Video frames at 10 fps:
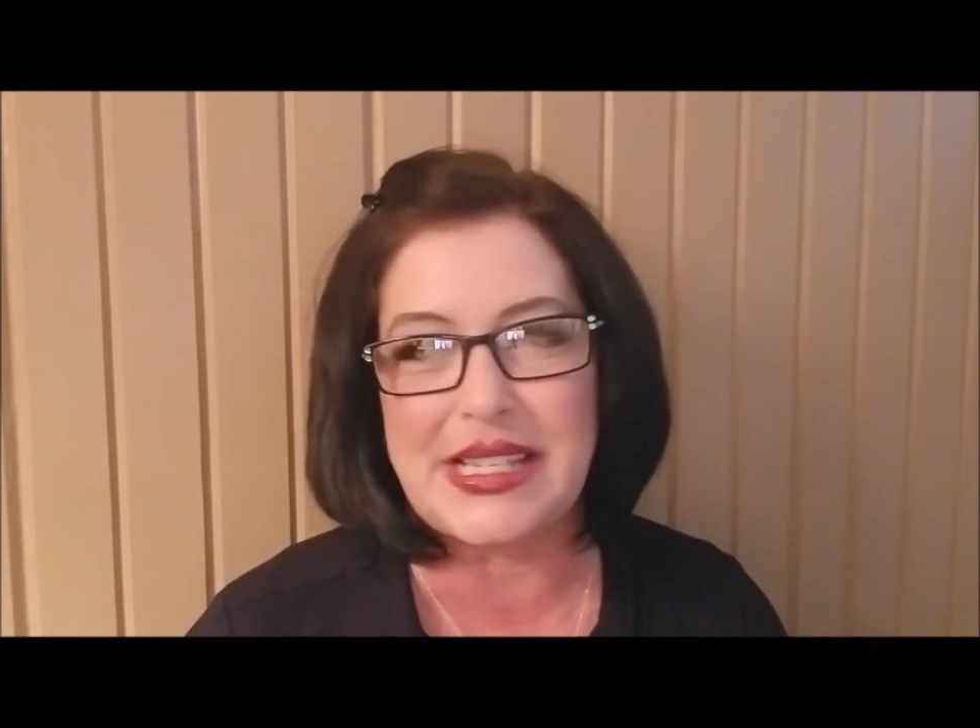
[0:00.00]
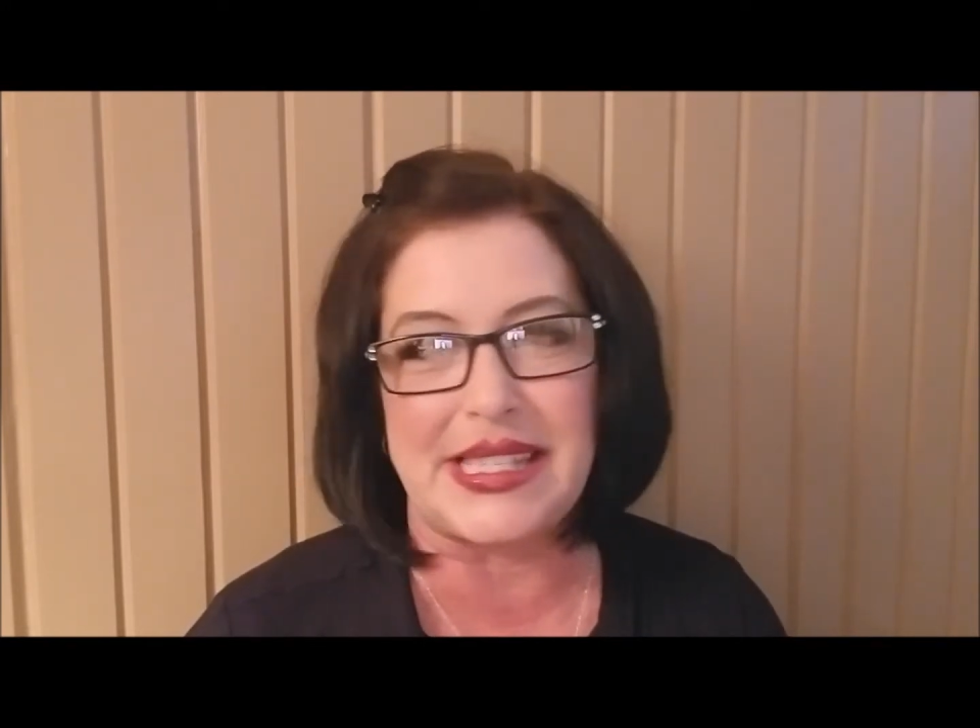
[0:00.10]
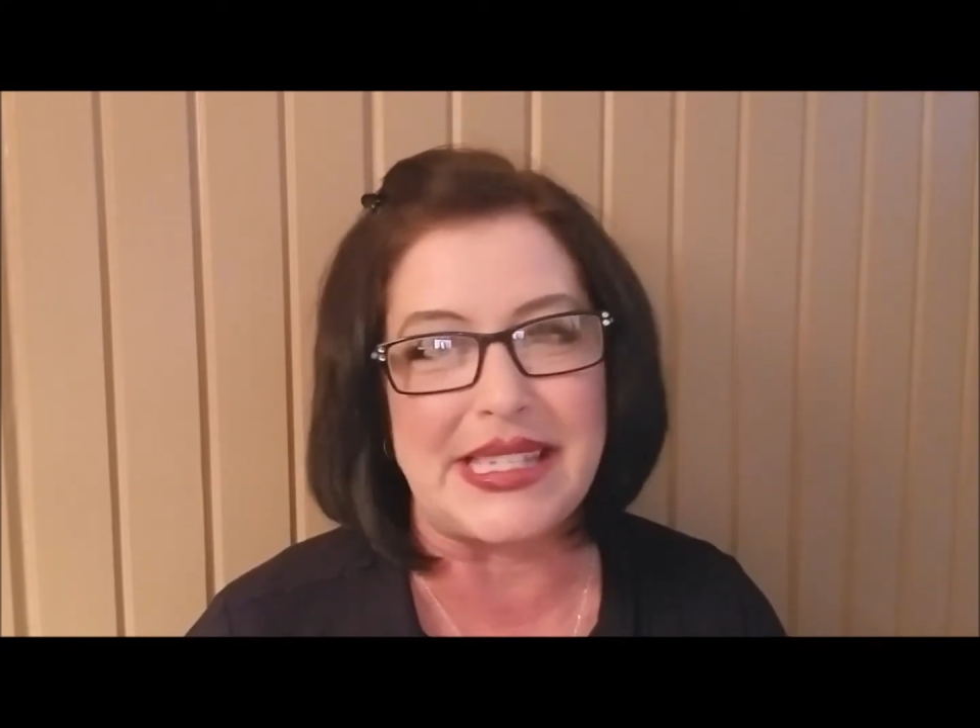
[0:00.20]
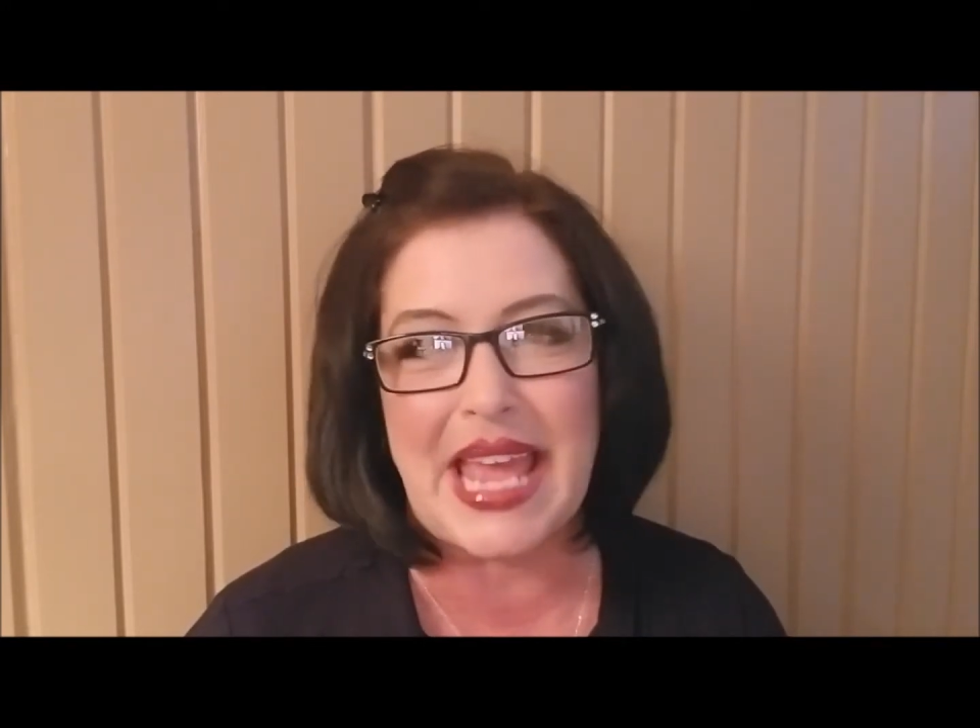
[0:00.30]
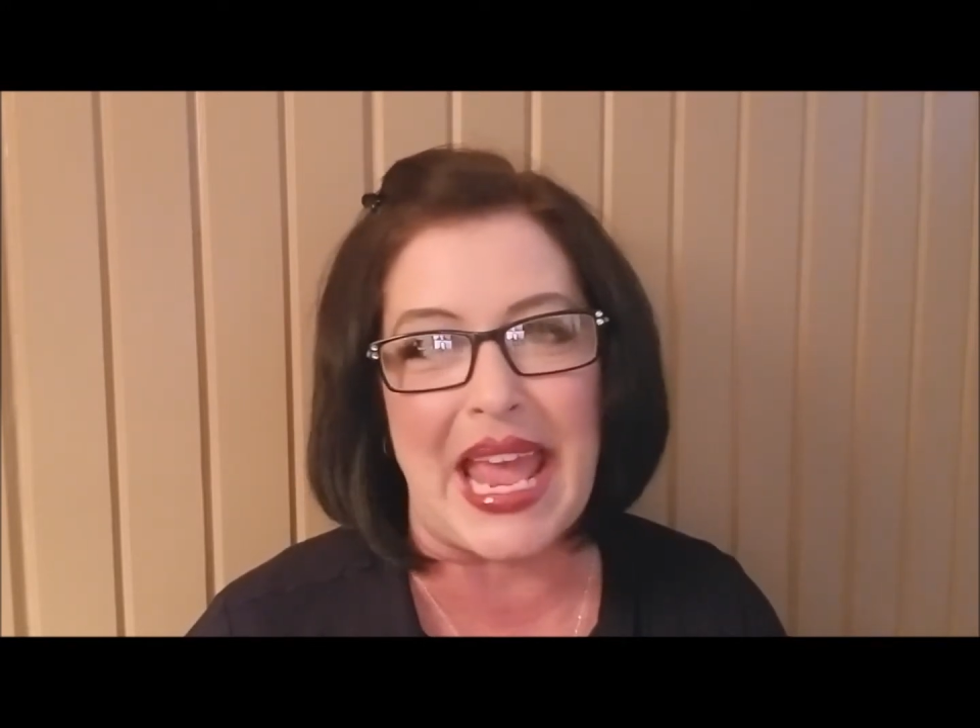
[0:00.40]

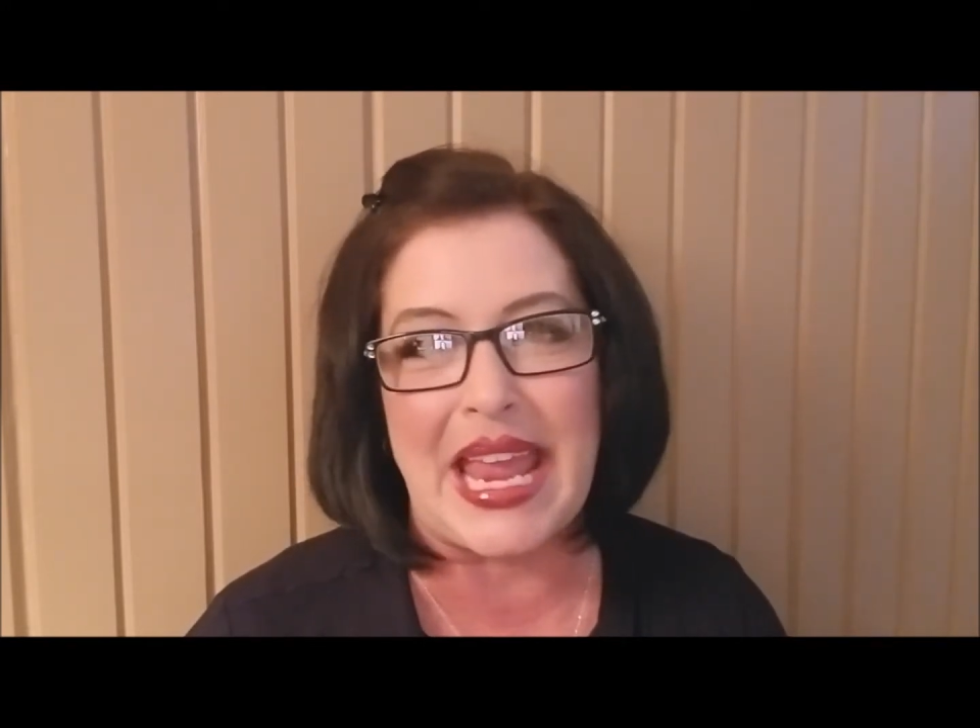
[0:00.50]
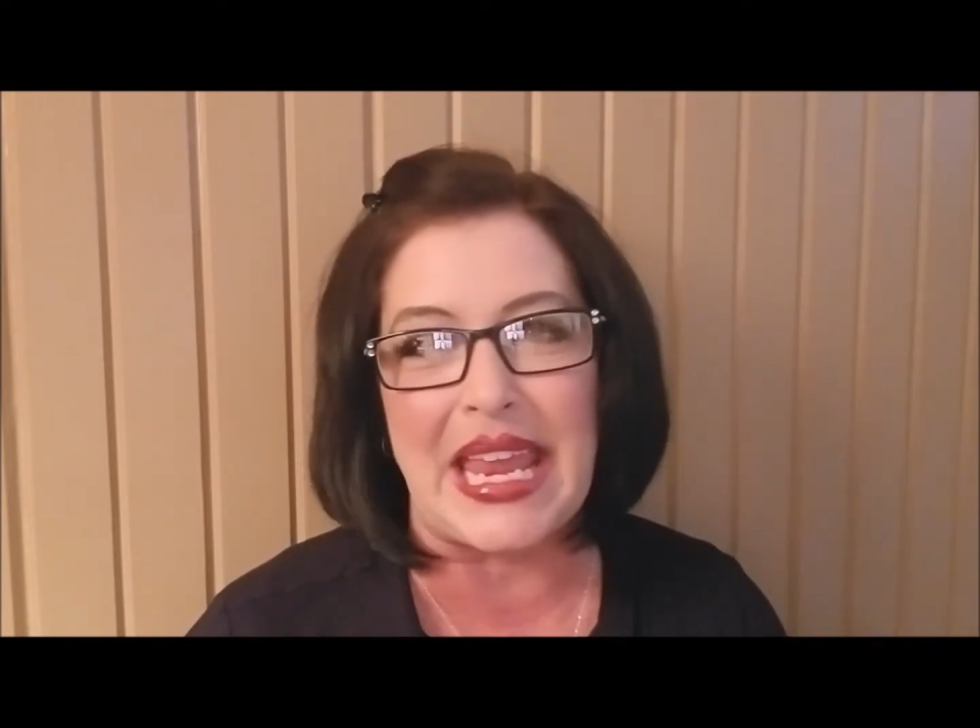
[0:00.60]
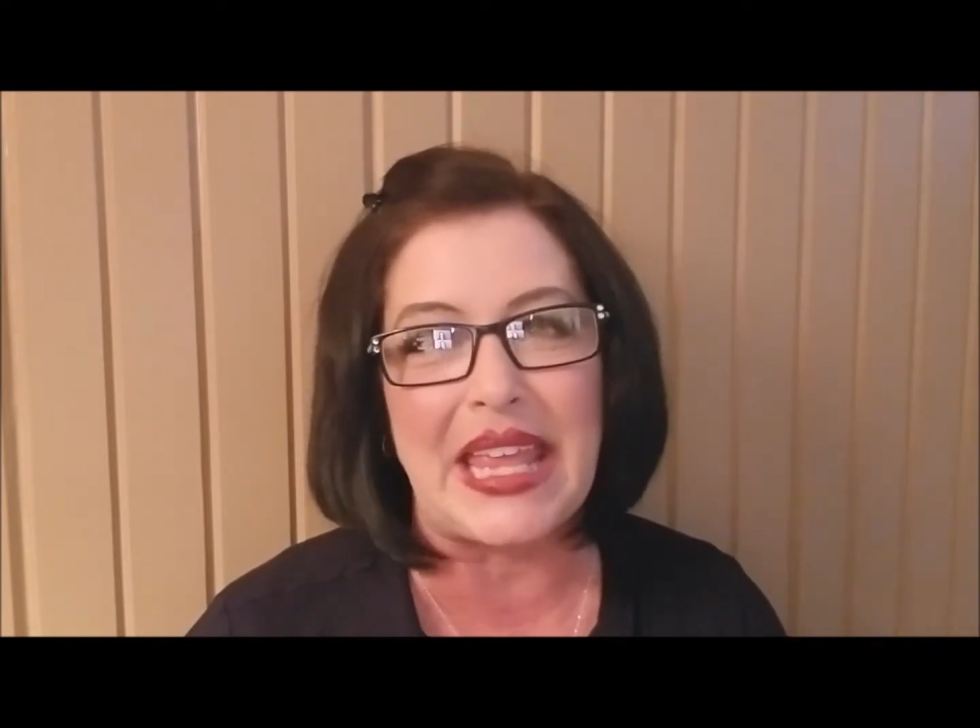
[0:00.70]
stay